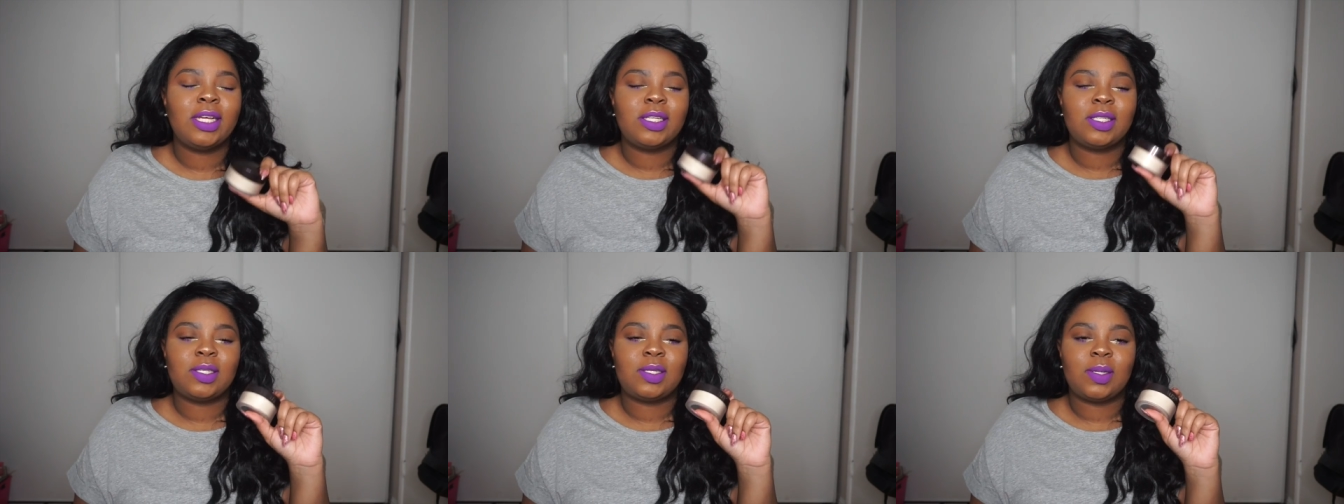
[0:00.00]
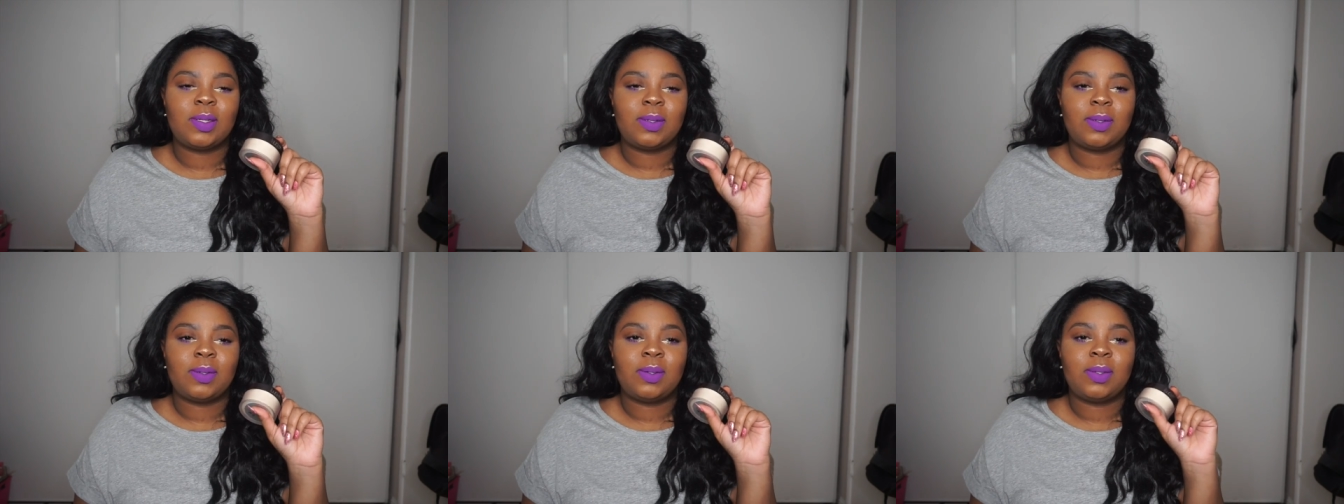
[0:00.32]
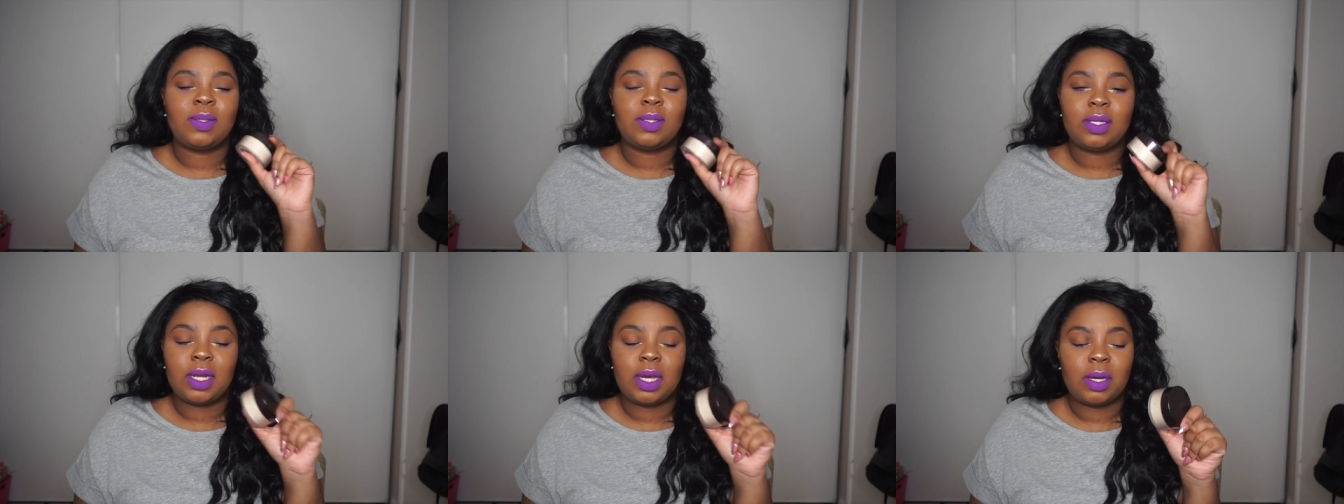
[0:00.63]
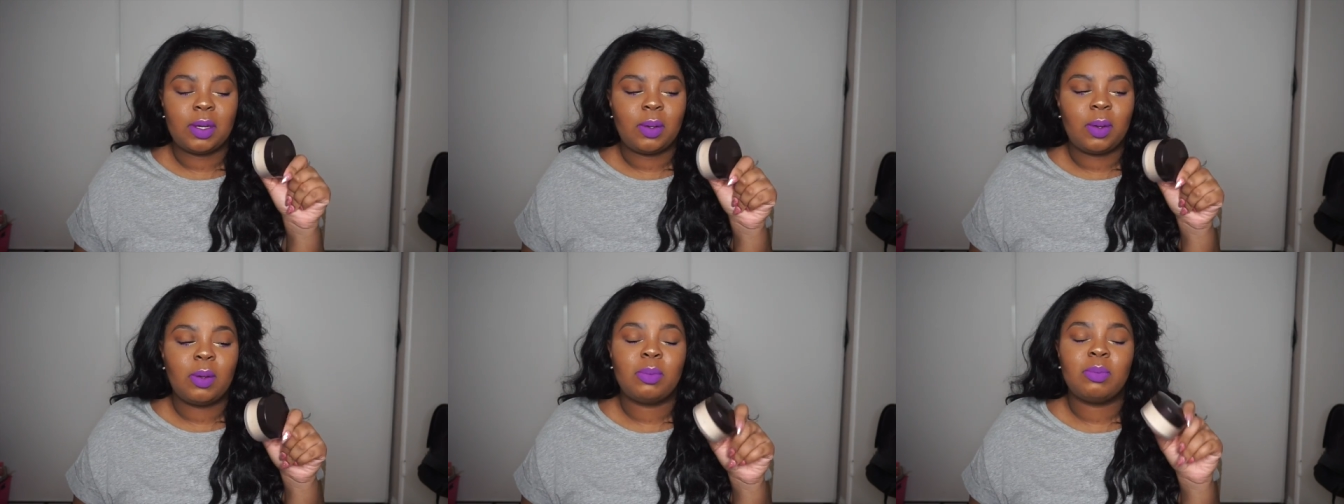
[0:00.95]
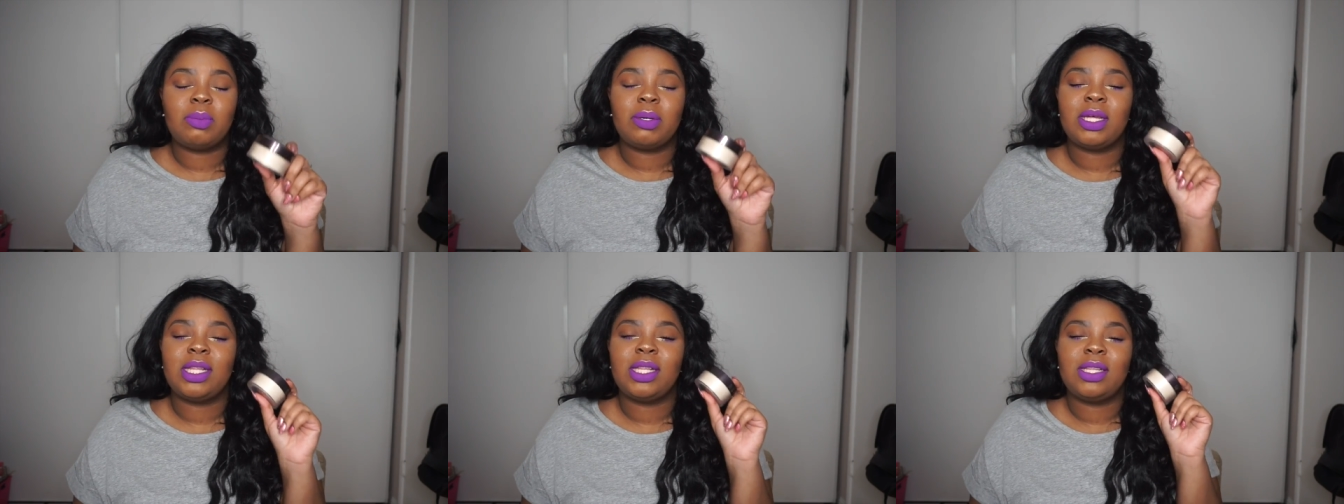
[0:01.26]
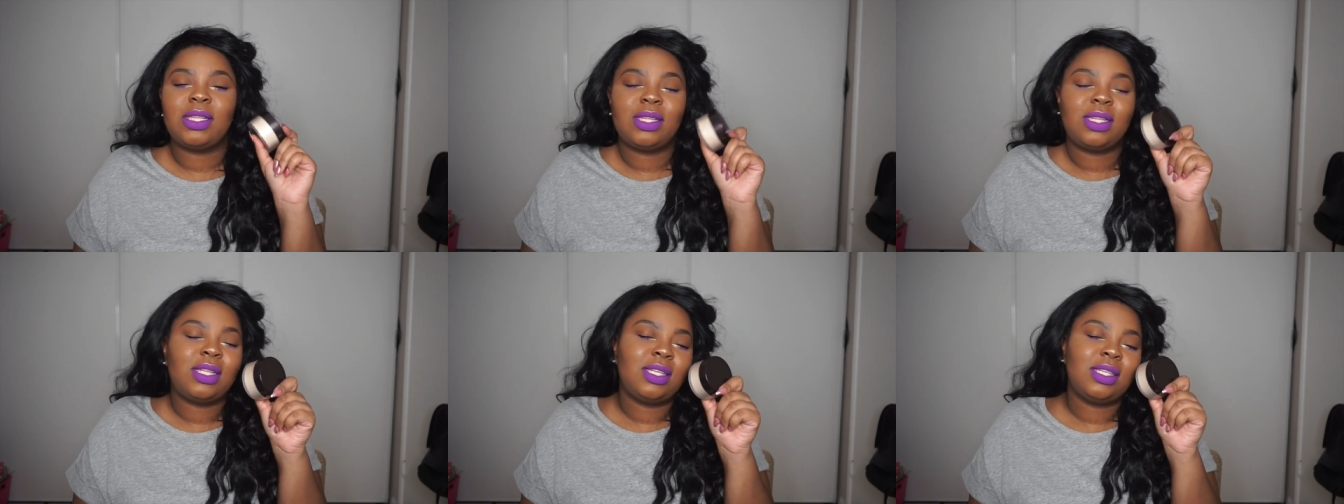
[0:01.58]
so no but
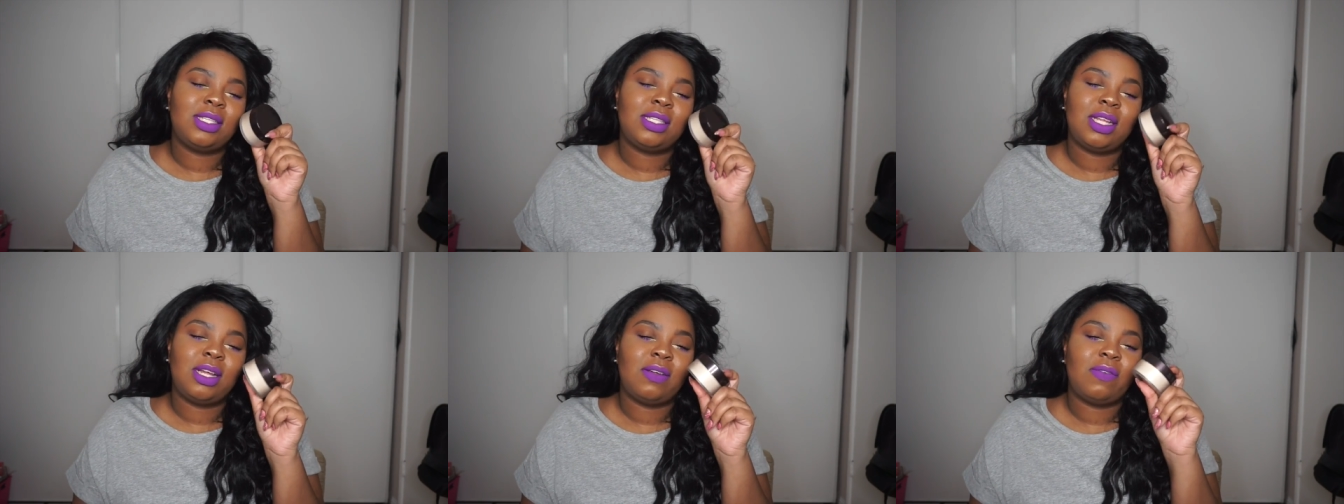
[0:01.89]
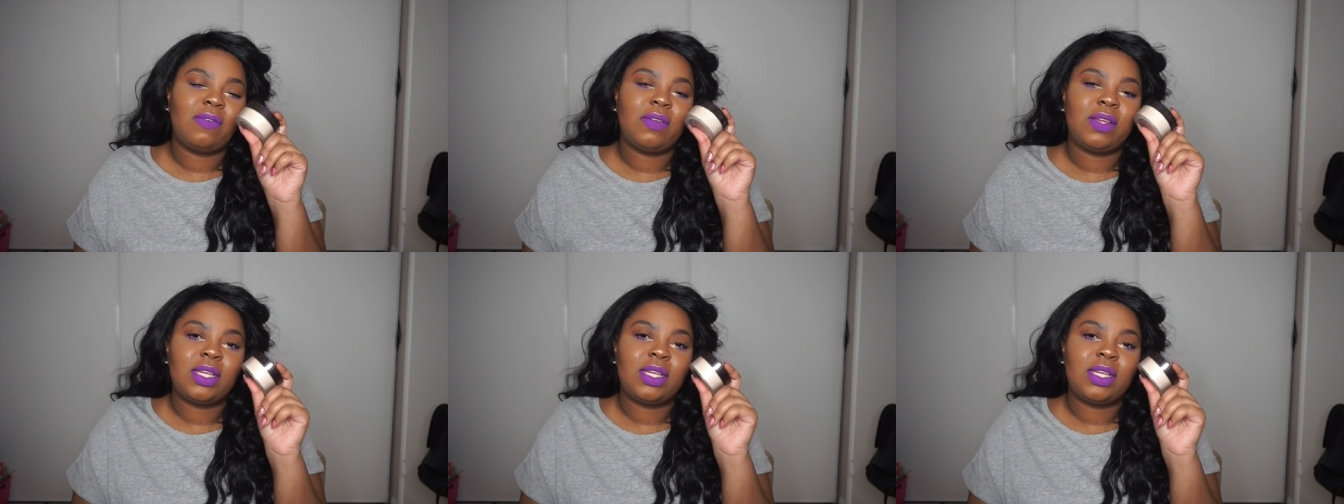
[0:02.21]
this stuff